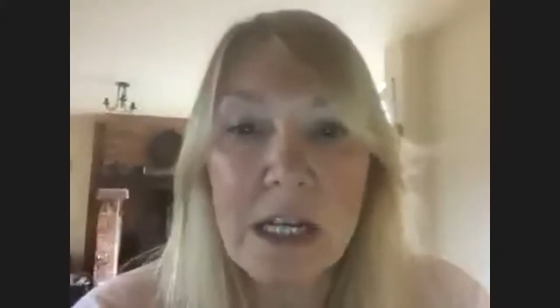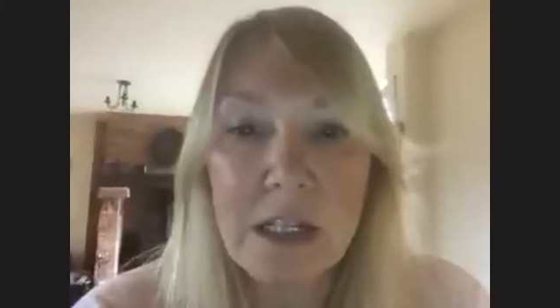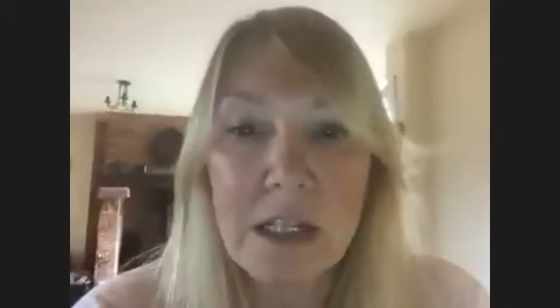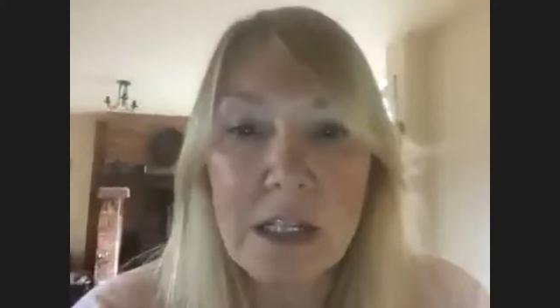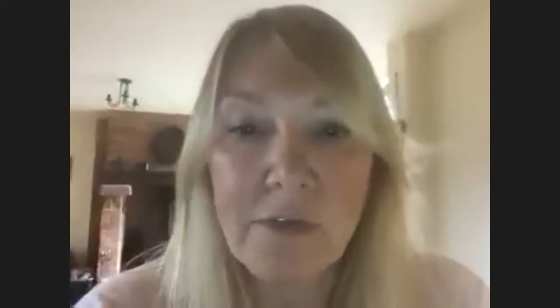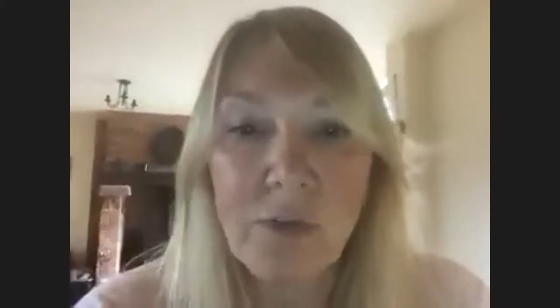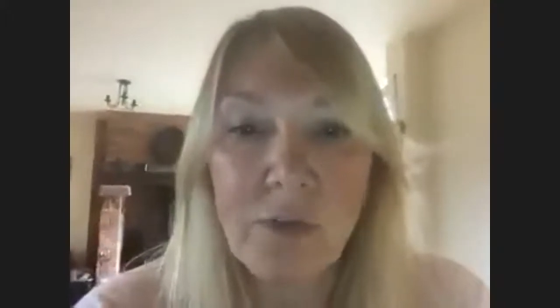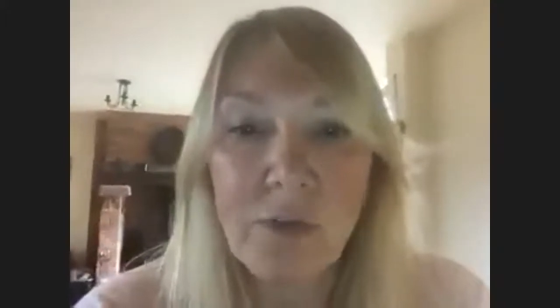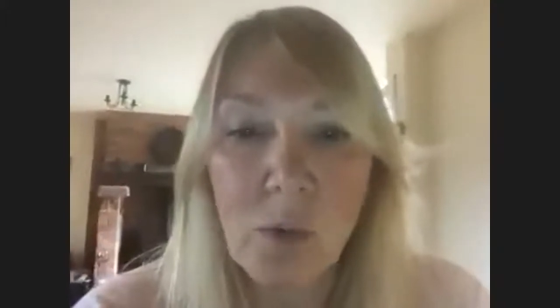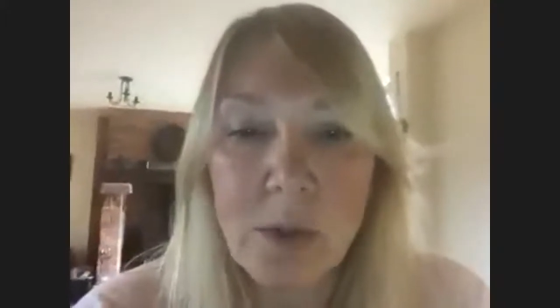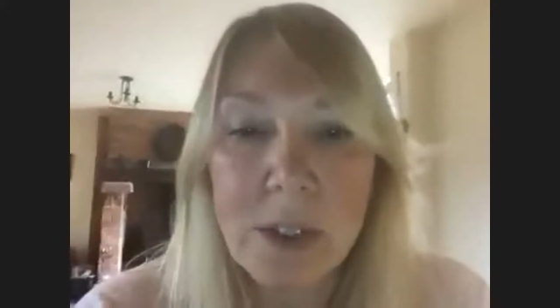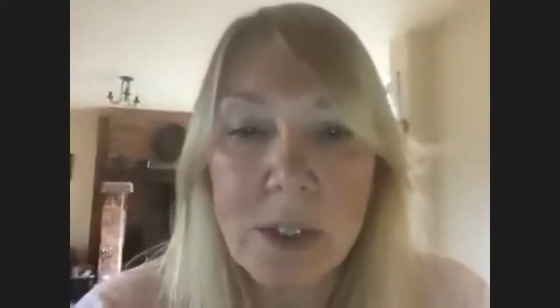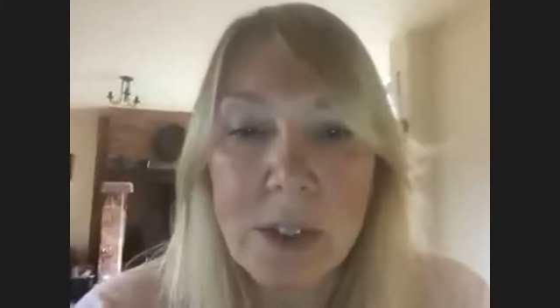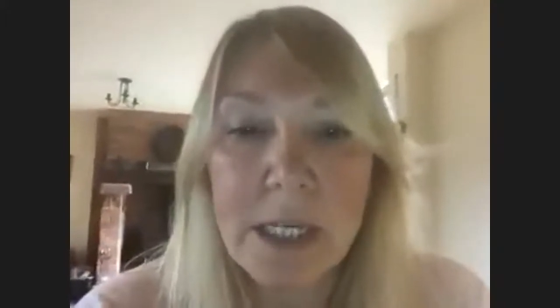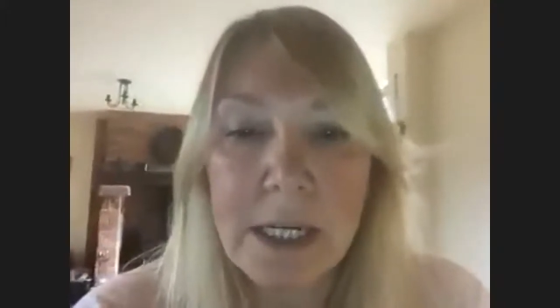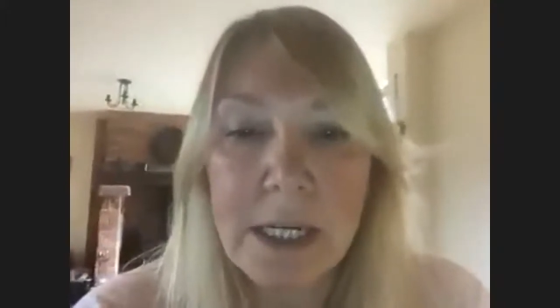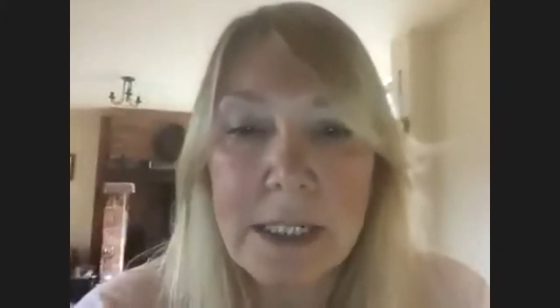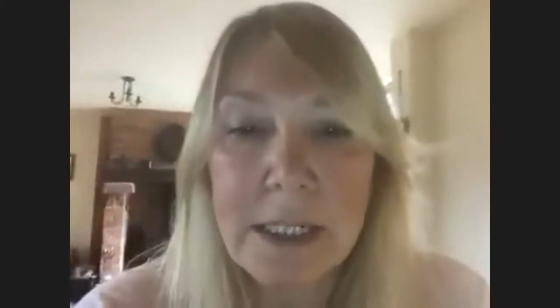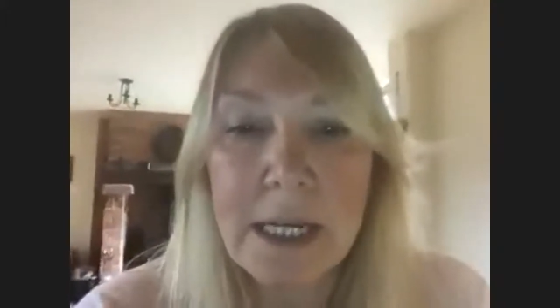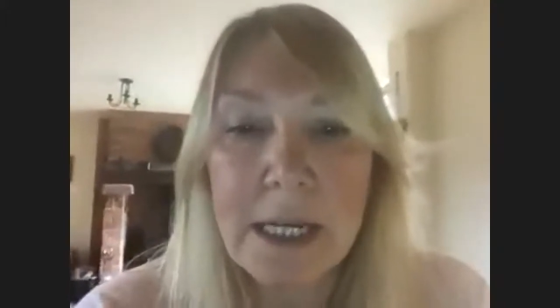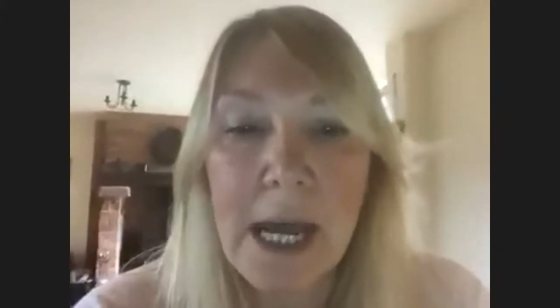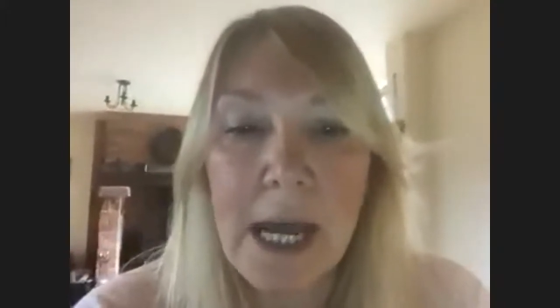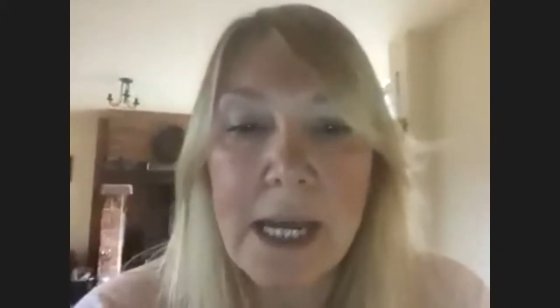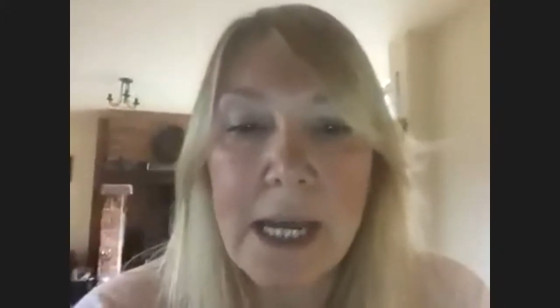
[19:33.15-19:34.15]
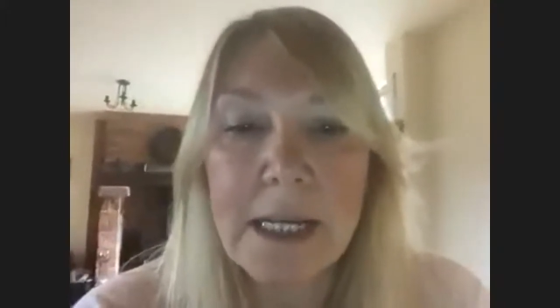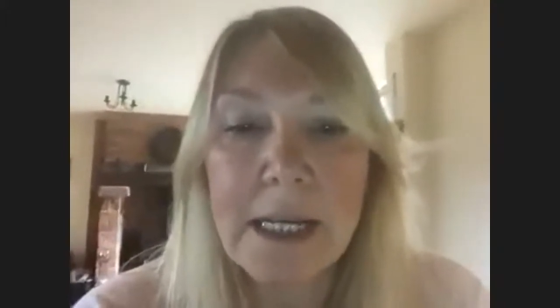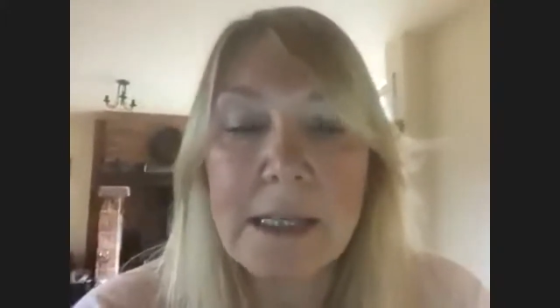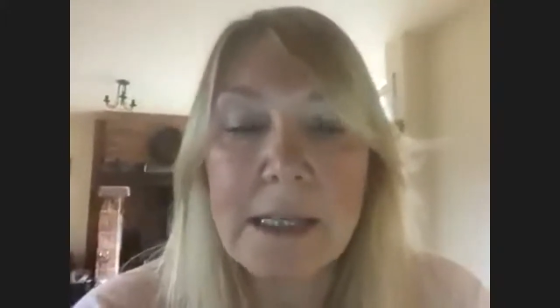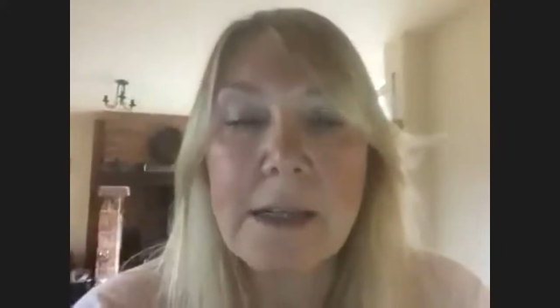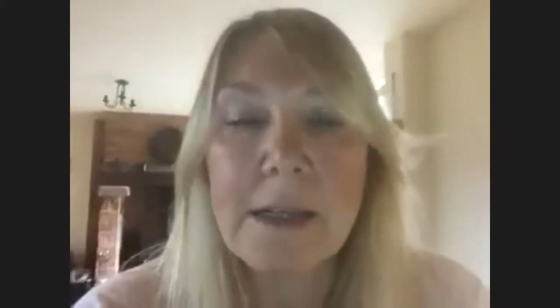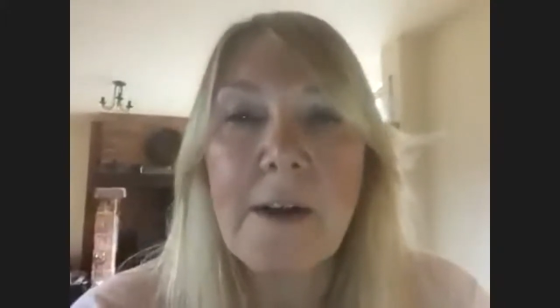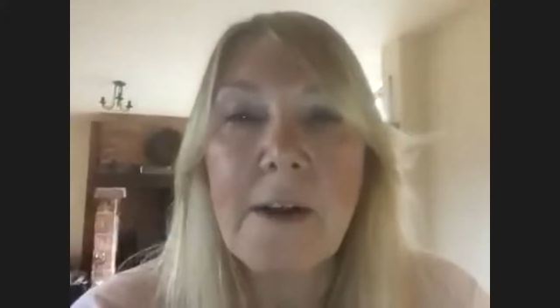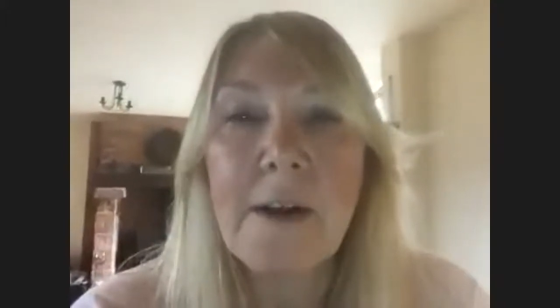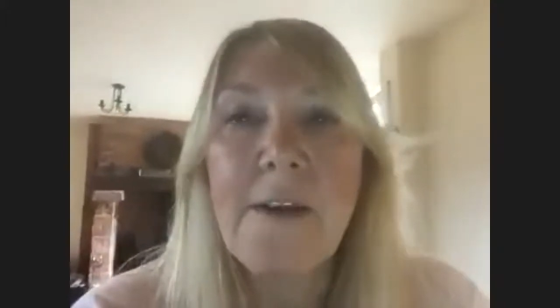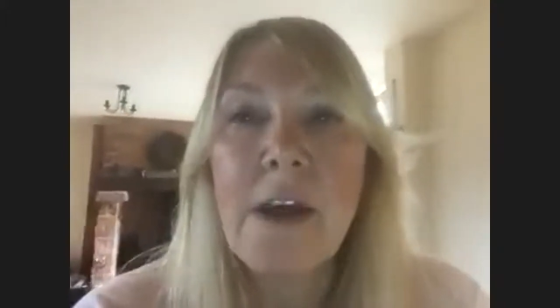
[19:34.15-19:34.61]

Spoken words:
to 14 days,